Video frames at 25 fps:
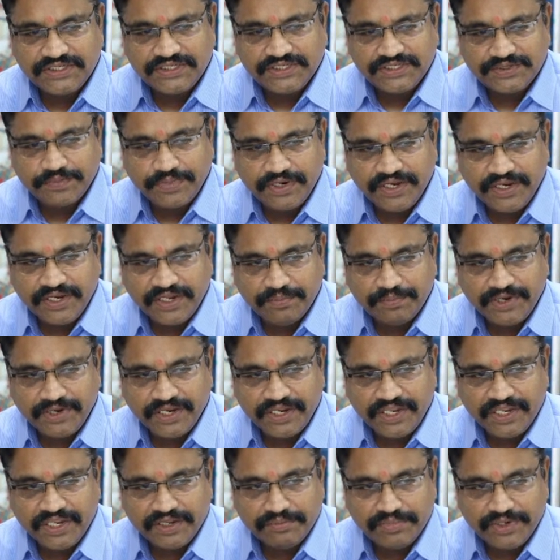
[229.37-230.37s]

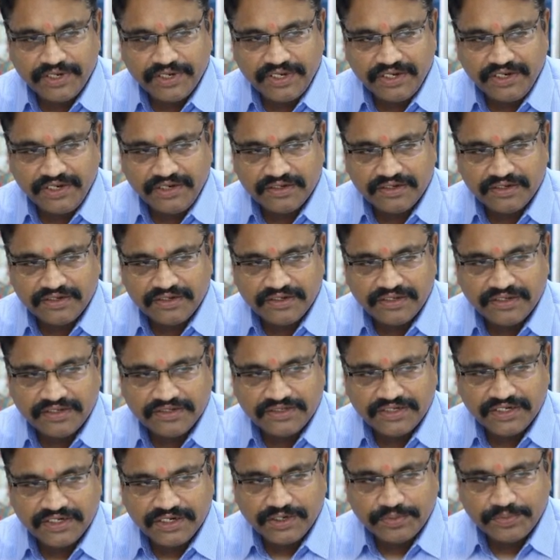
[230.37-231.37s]
Precambrian, the
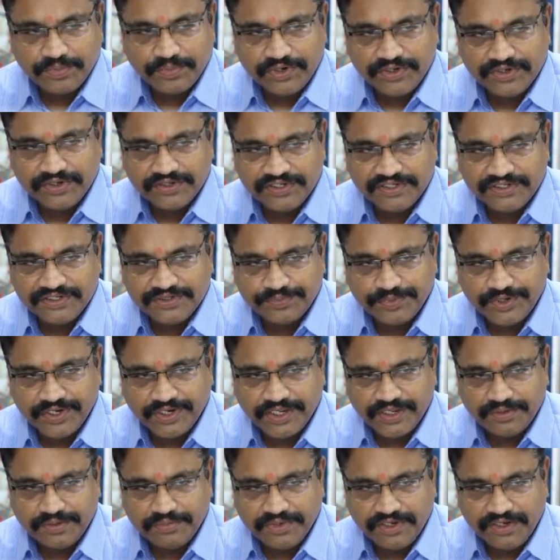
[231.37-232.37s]
center part. This is
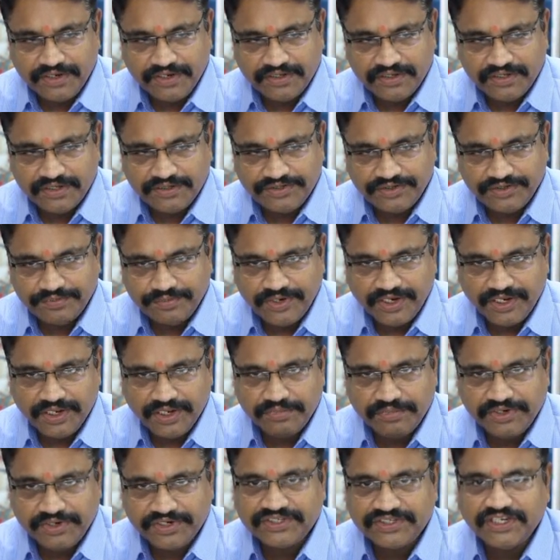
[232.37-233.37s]

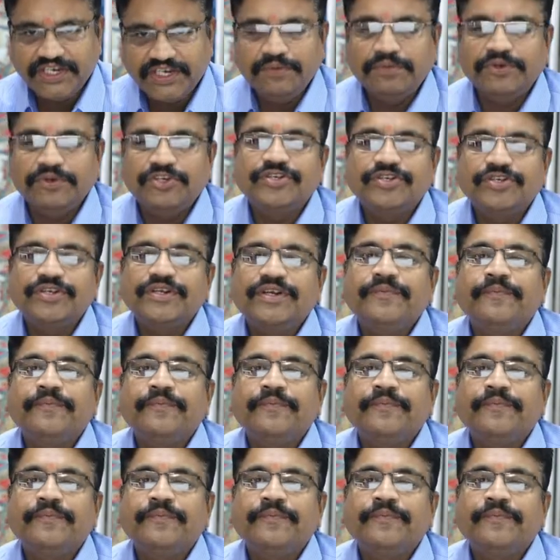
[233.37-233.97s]
Precambrian sedimentary.